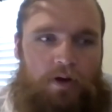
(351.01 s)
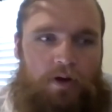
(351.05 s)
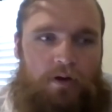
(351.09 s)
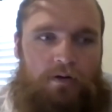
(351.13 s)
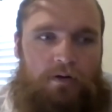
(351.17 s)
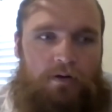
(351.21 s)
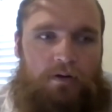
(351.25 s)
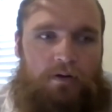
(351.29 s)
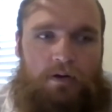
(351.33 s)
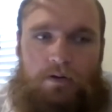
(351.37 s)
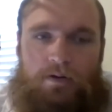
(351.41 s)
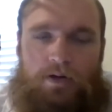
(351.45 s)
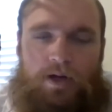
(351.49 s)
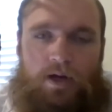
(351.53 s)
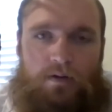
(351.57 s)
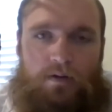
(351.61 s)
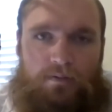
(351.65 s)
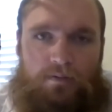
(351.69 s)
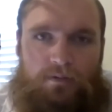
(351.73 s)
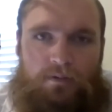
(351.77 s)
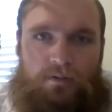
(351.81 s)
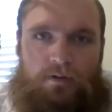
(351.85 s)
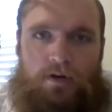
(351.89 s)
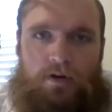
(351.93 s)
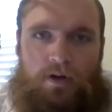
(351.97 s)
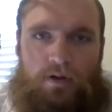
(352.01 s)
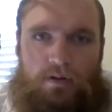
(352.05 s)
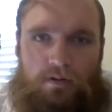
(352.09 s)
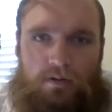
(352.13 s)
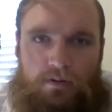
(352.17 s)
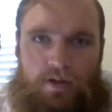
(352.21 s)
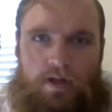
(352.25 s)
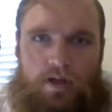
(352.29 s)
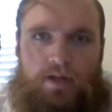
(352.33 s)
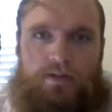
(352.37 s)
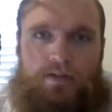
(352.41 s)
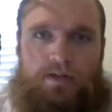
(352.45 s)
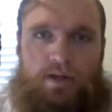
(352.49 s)
But going down to
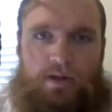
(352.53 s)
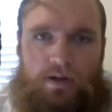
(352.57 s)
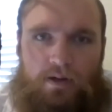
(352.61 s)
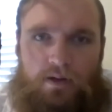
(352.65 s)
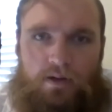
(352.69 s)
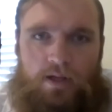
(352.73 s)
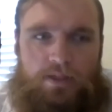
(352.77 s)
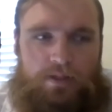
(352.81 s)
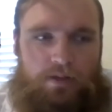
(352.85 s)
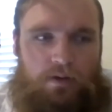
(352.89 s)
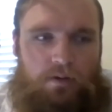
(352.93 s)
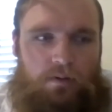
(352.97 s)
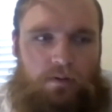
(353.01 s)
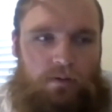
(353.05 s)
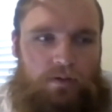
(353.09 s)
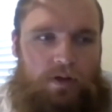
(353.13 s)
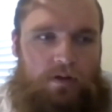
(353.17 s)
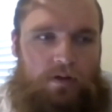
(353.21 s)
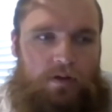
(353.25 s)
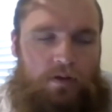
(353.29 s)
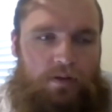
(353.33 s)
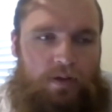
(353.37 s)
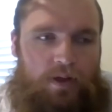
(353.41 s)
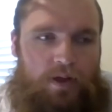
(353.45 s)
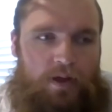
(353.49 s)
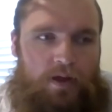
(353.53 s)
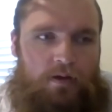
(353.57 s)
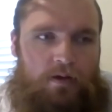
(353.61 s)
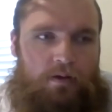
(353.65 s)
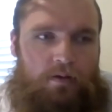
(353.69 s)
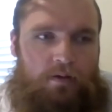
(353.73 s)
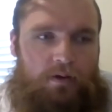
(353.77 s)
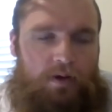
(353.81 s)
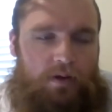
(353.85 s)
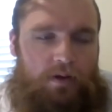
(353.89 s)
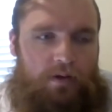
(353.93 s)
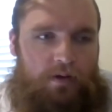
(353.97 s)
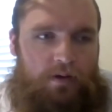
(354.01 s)
Florida, that's a whole nother thing, a
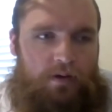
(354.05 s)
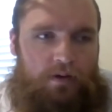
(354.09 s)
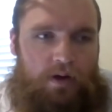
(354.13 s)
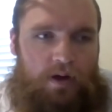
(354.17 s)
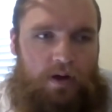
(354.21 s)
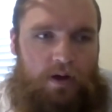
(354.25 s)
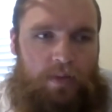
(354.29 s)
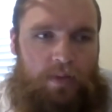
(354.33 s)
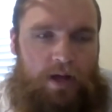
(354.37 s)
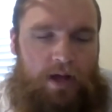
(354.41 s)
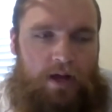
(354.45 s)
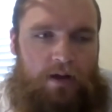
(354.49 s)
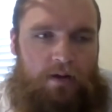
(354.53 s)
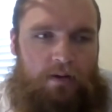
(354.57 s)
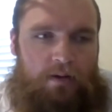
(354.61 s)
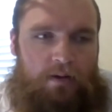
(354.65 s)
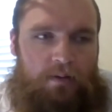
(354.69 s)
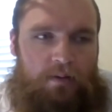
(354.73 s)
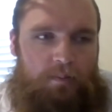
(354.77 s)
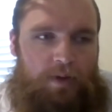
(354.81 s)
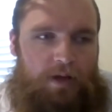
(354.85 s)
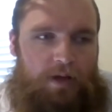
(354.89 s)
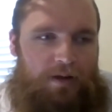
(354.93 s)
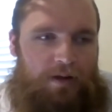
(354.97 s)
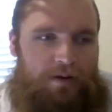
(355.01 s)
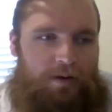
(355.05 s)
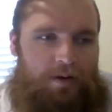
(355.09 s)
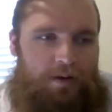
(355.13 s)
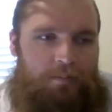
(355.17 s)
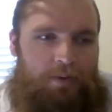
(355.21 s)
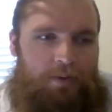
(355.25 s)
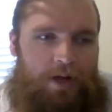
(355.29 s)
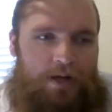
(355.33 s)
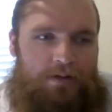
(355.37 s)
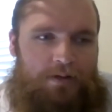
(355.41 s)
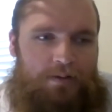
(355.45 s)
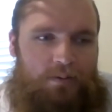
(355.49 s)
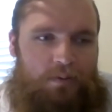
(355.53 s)
whole nother
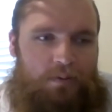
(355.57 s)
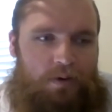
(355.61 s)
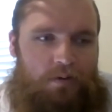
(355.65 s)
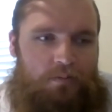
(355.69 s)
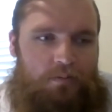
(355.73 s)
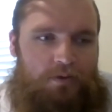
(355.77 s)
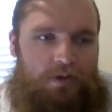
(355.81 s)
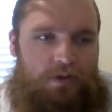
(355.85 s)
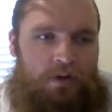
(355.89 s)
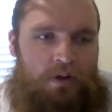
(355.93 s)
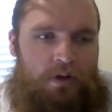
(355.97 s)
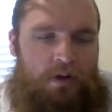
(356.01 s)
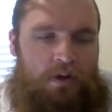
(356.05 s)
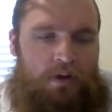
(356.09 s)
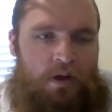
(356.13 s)
box of worms.